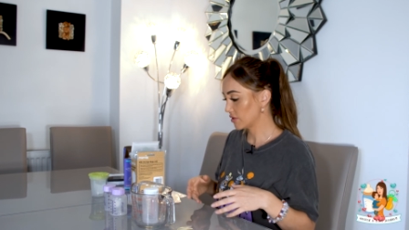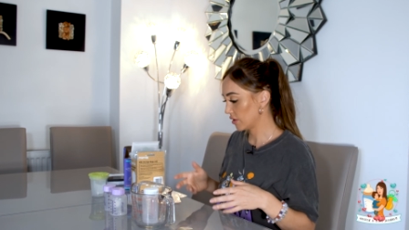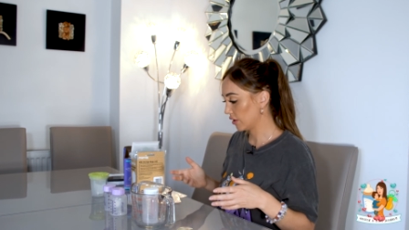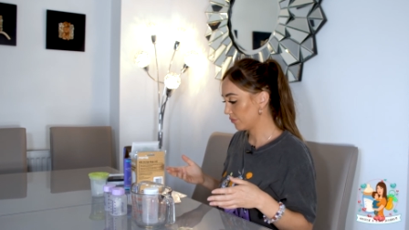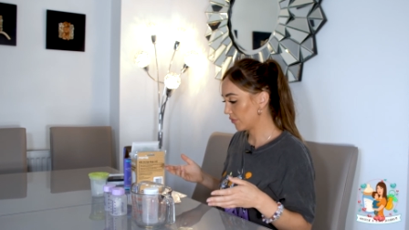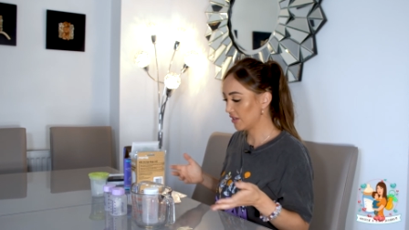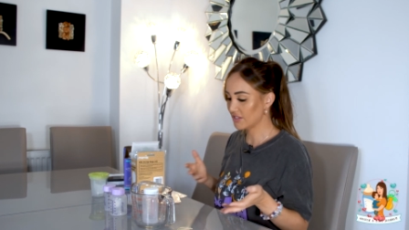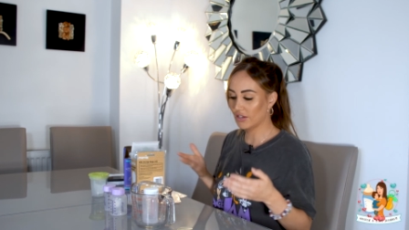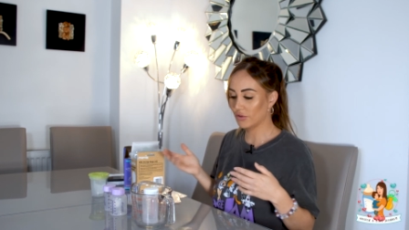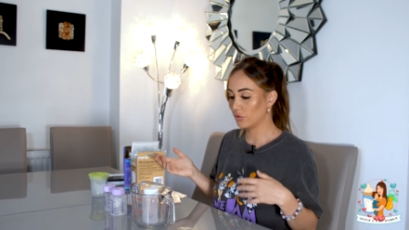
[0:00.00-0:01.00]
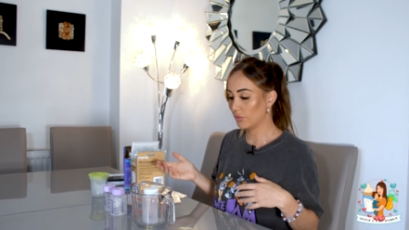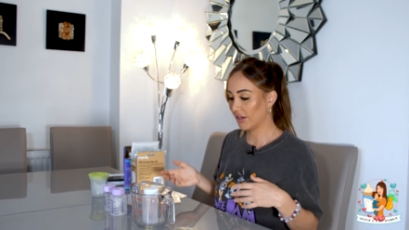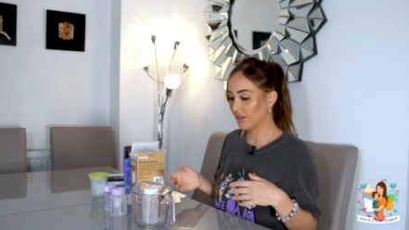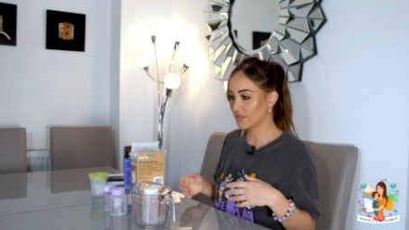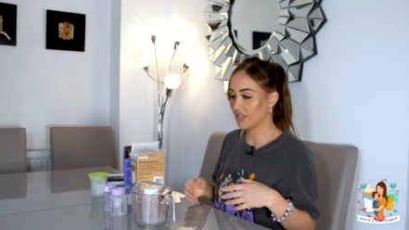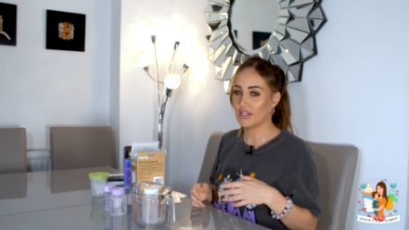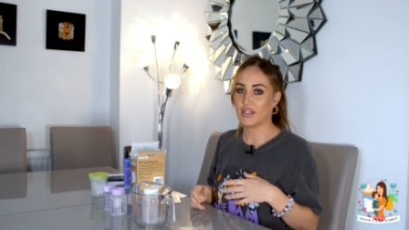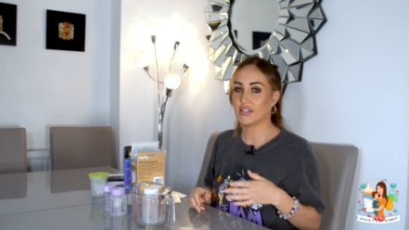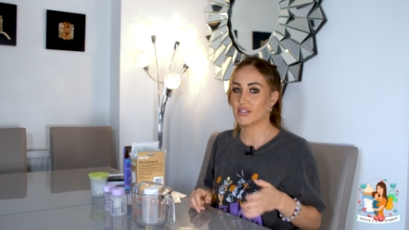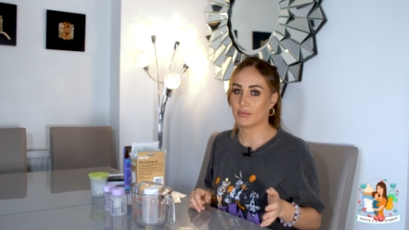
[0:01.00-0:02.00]
So he's had it always.
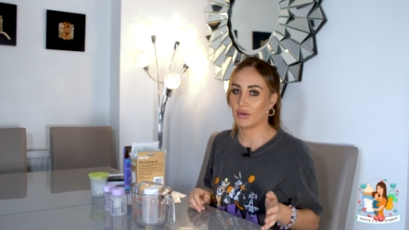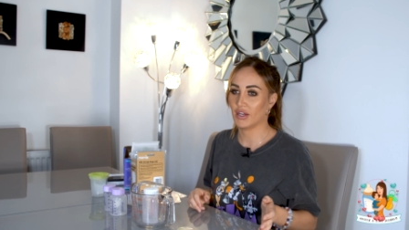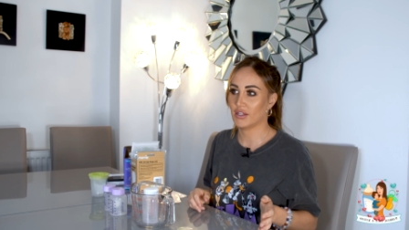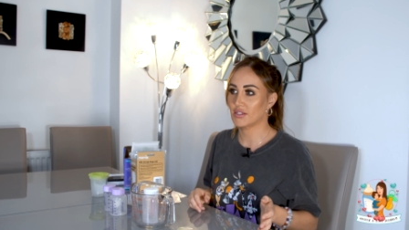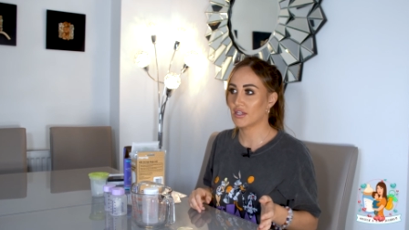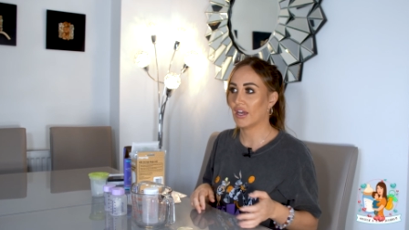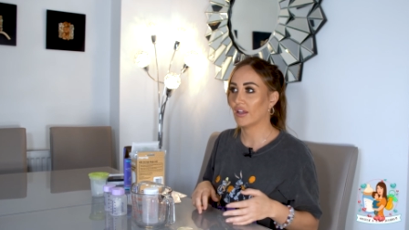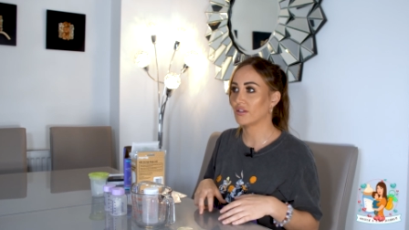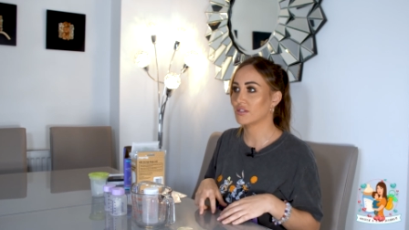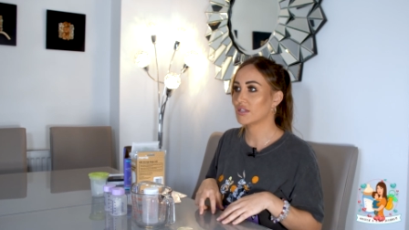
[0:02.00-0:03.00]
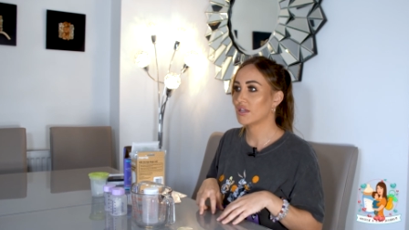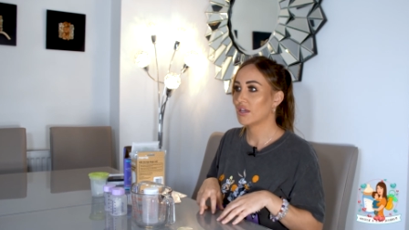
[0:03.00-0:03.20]
He doesn't mind, and